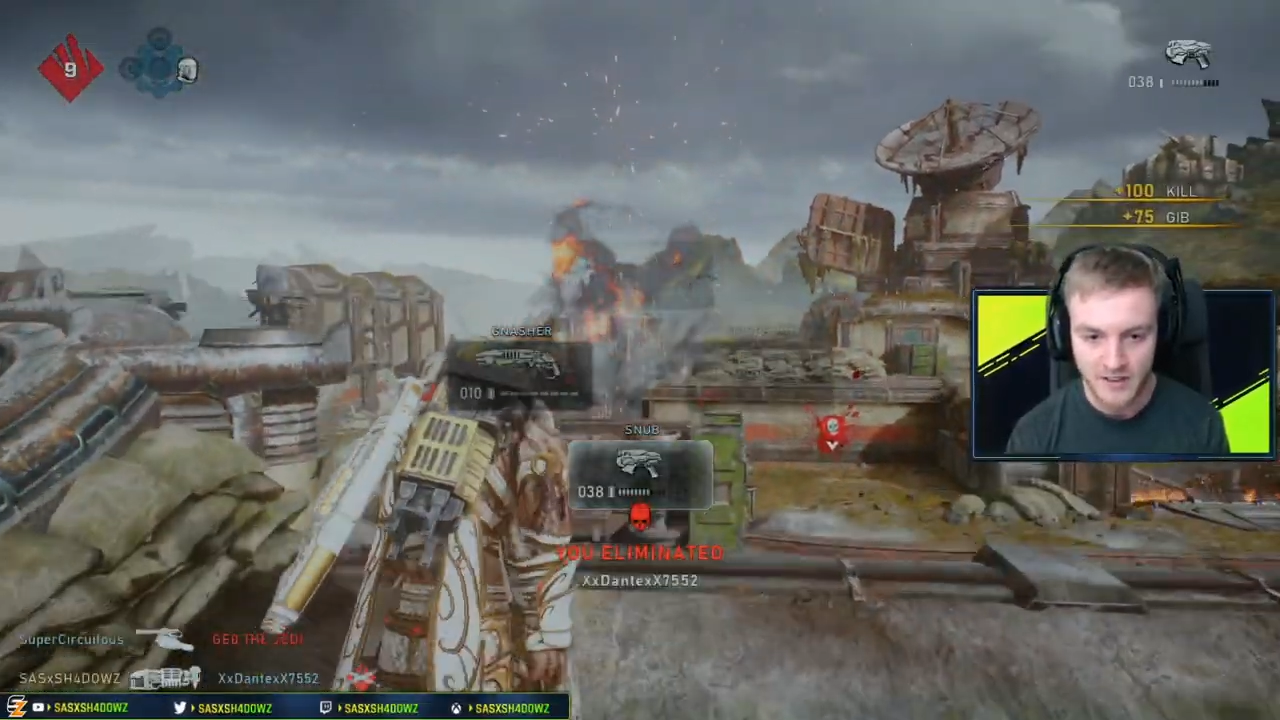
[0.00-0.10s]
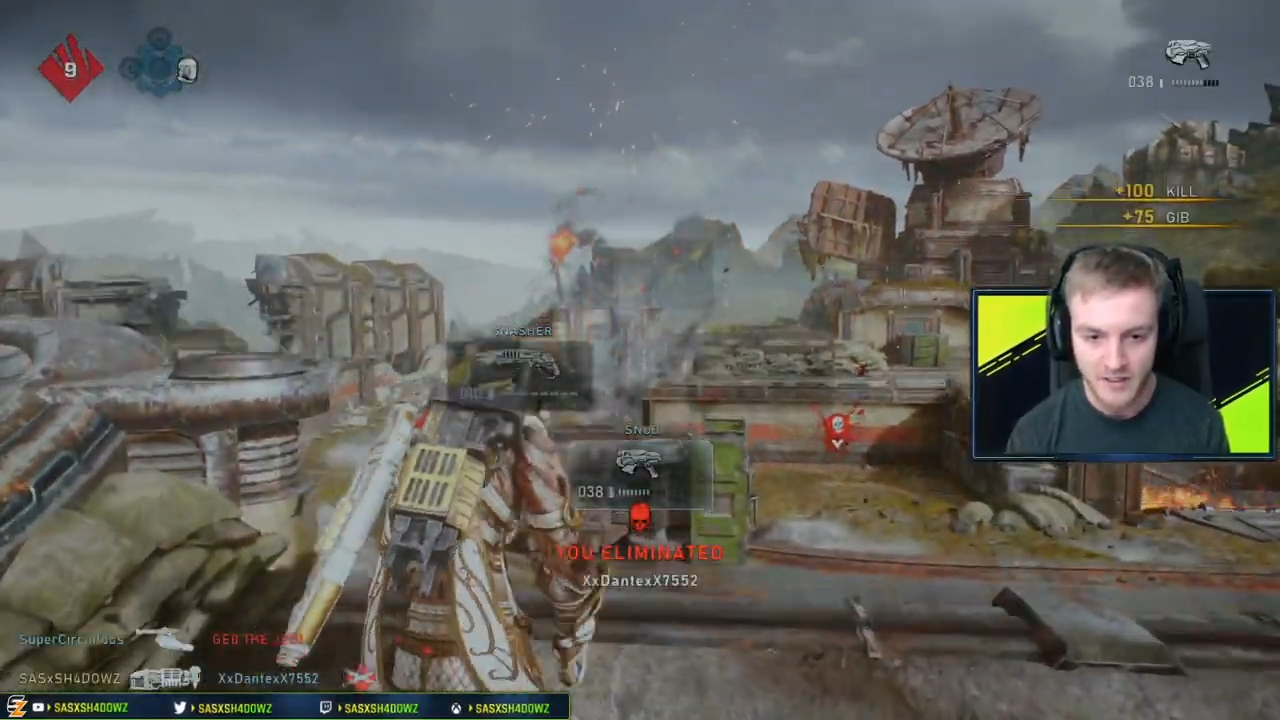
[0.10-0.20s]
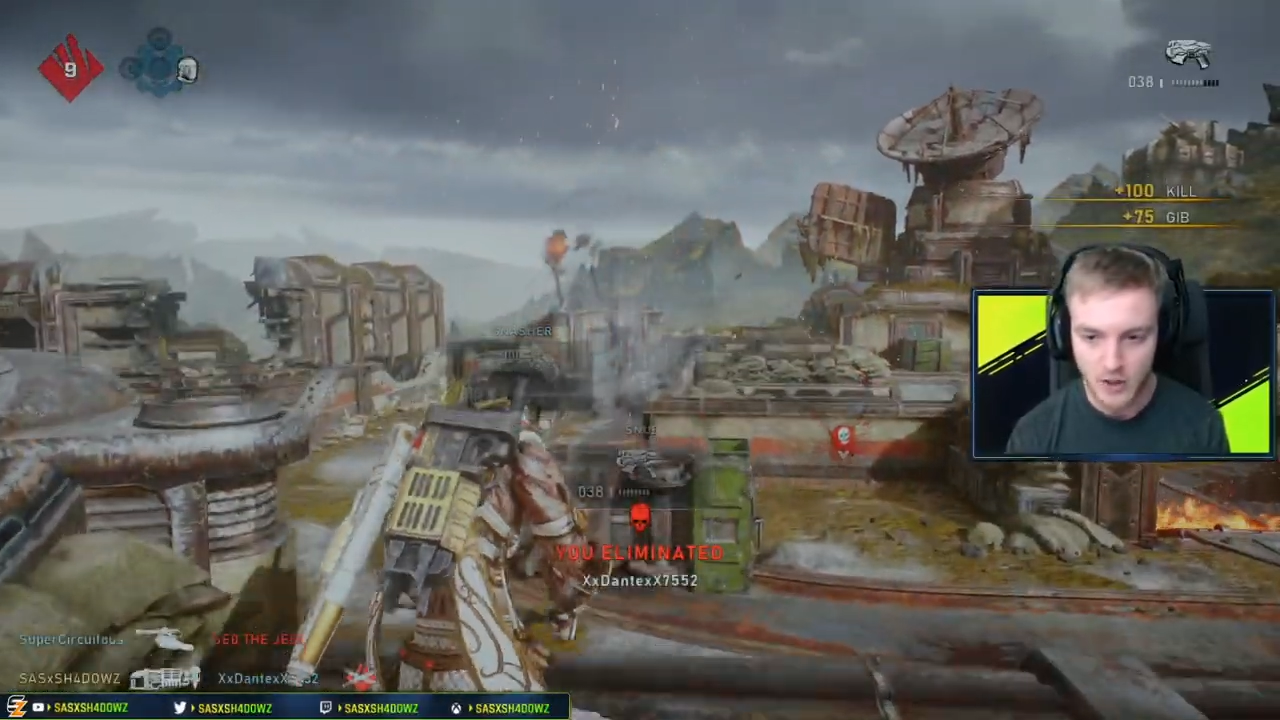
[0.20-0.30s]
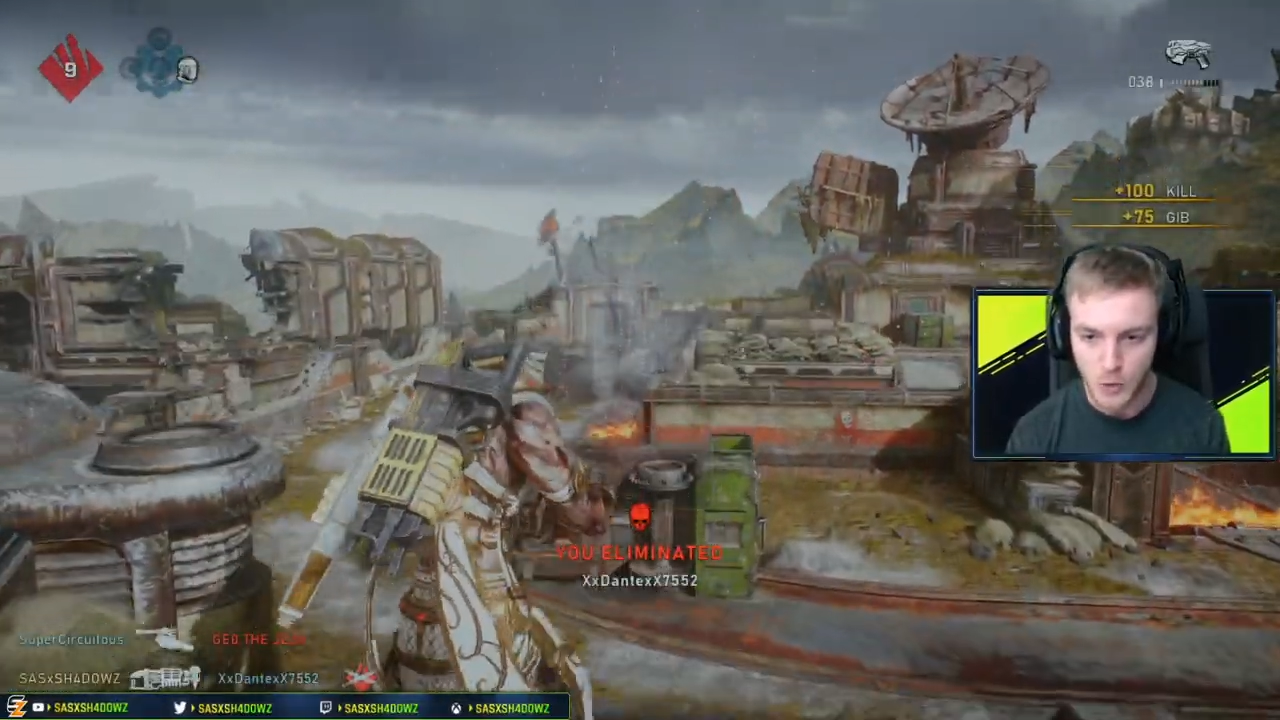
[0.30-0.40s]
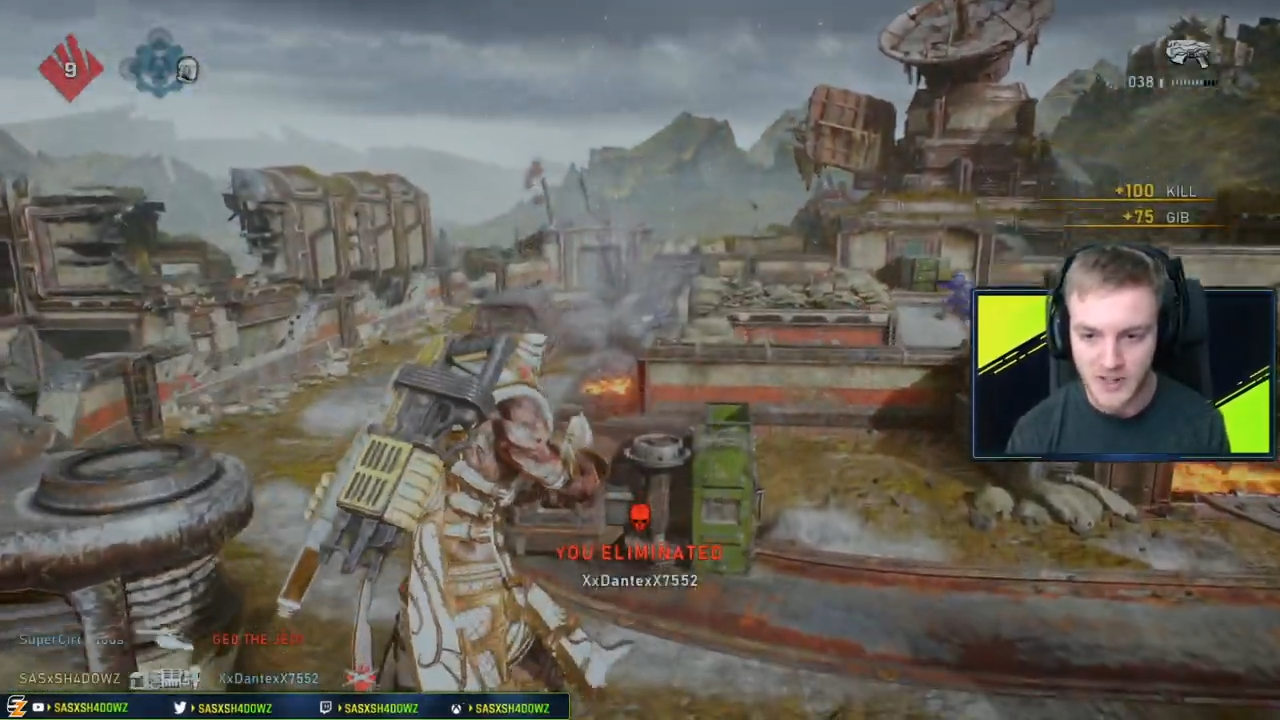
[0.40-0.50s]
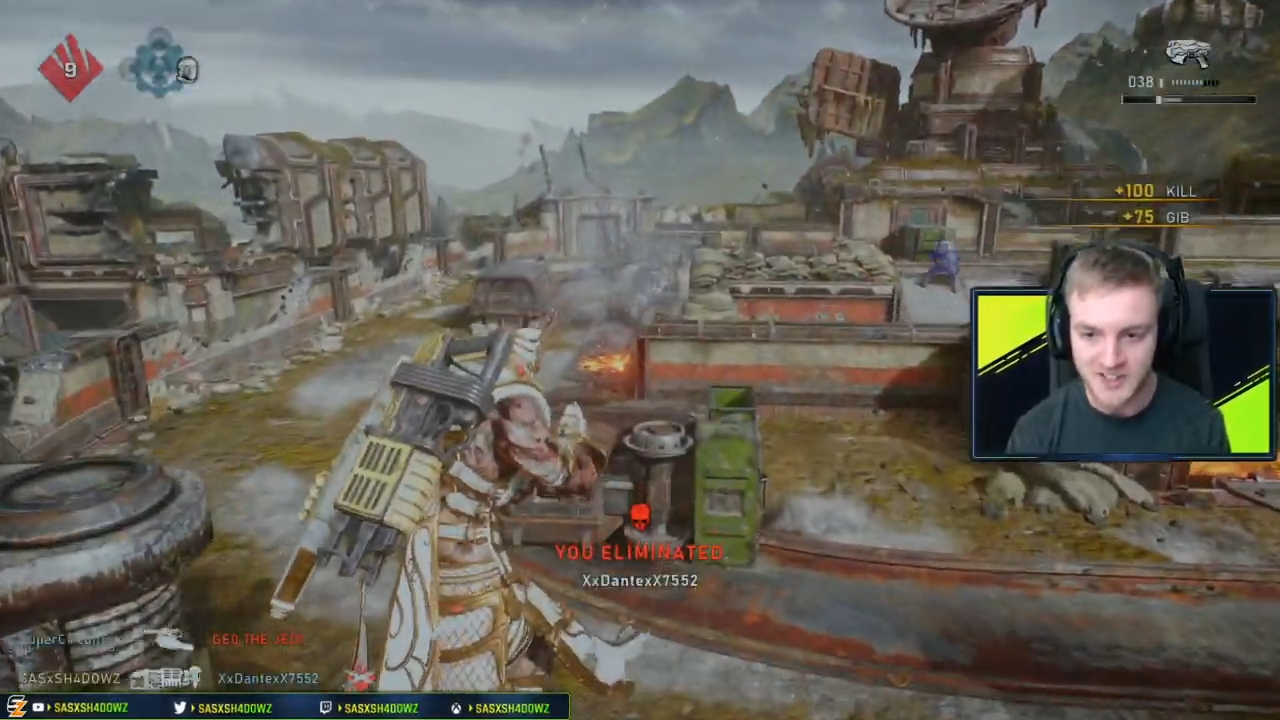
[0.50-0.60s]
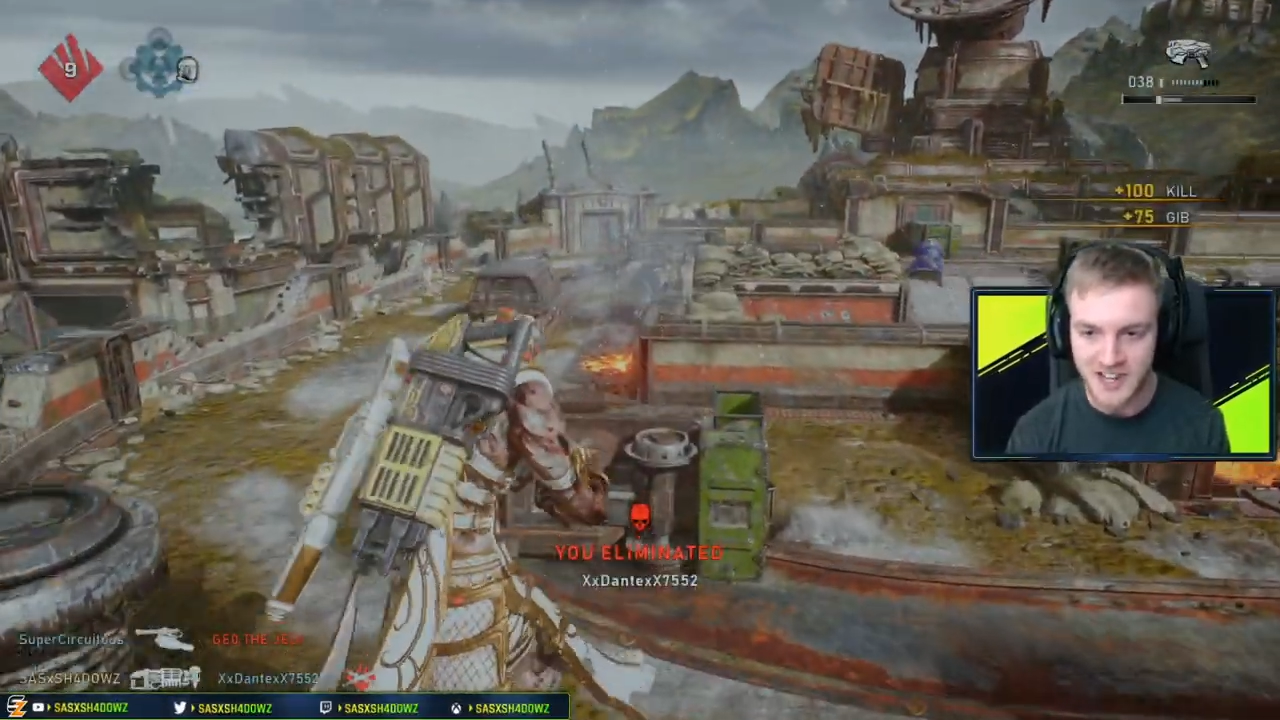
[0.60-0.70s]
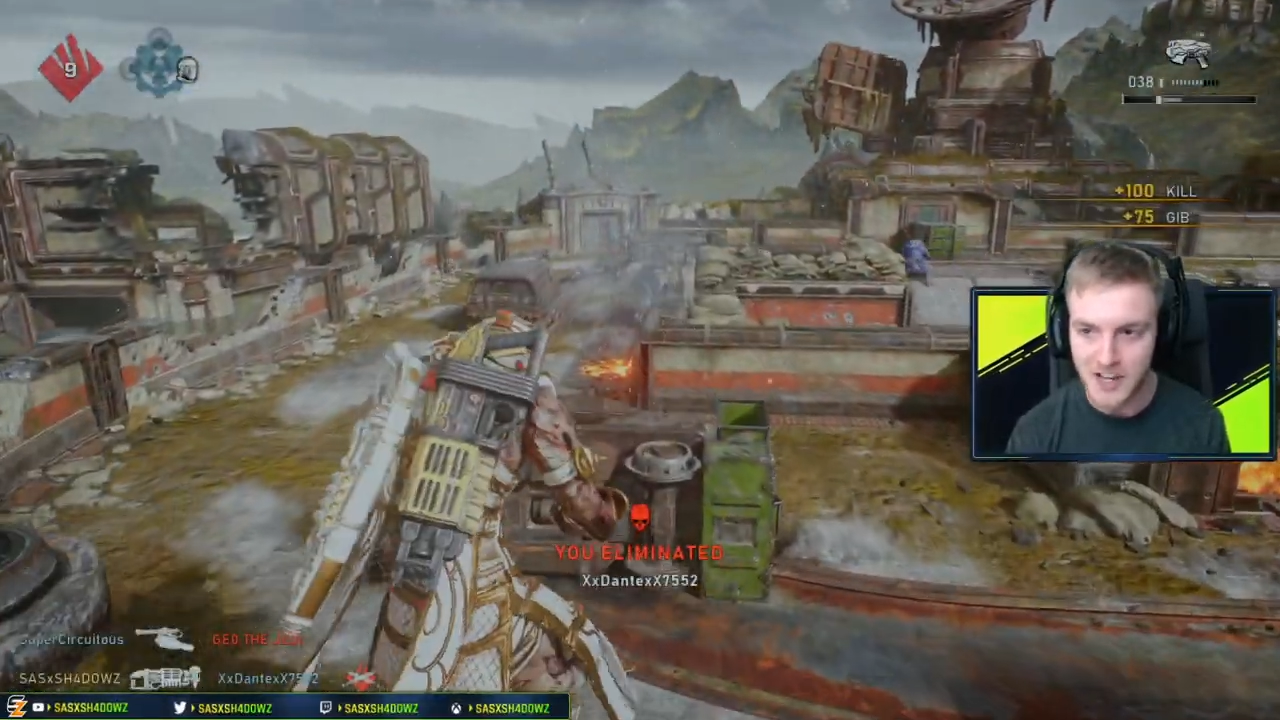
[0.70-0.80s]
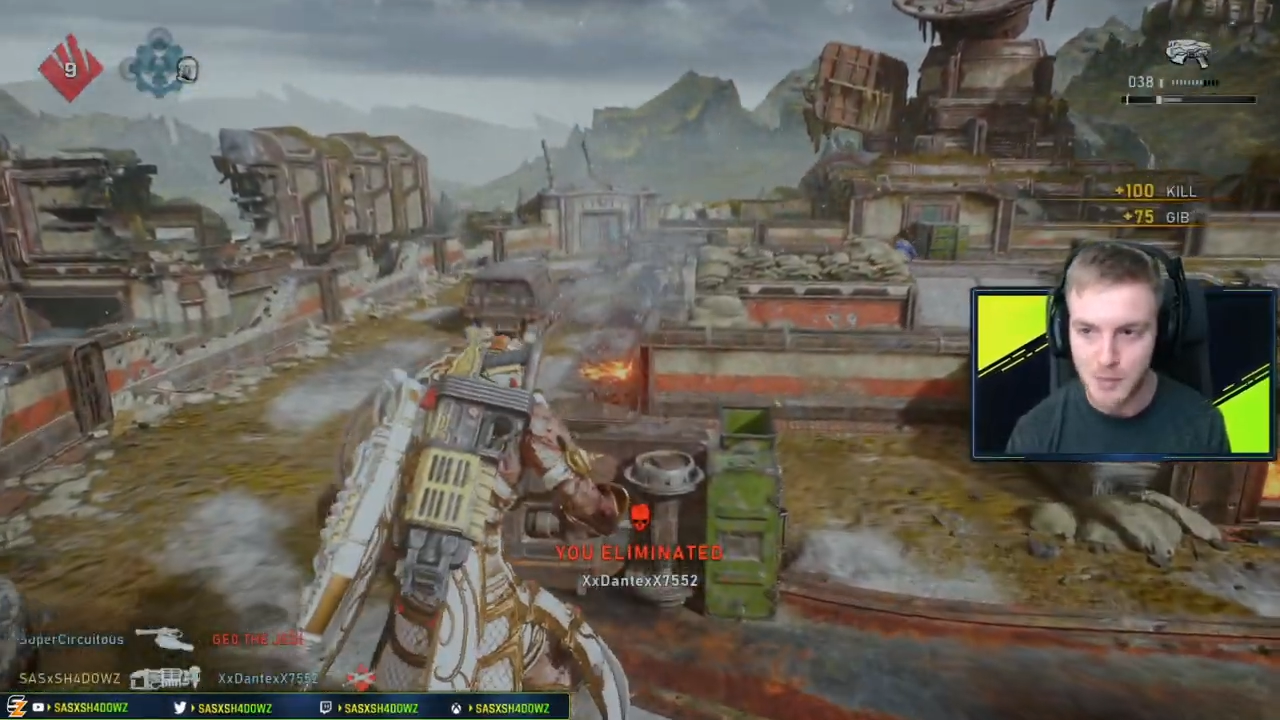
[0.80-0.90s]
We can take